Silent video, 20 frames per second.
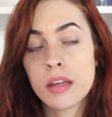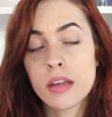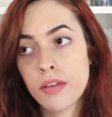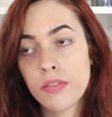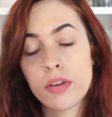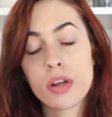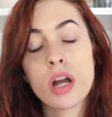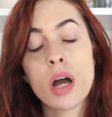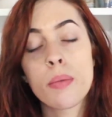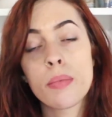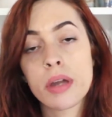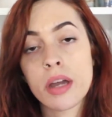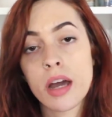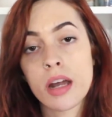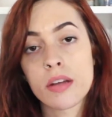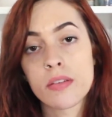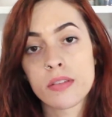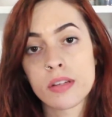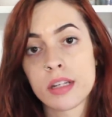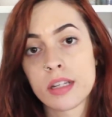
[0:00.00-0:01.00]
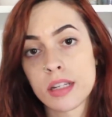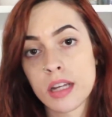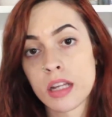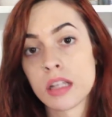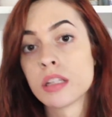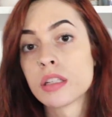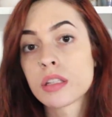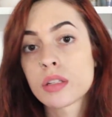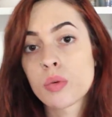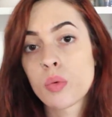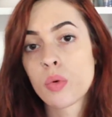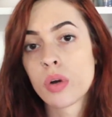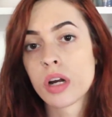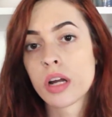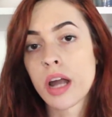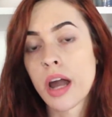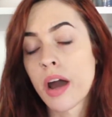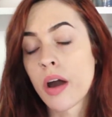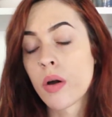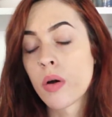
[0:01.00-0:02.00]
If you're coming out of an intense
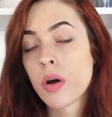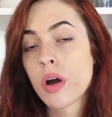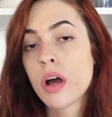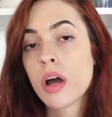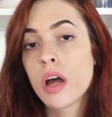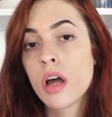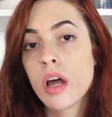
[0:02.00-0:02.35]
workout,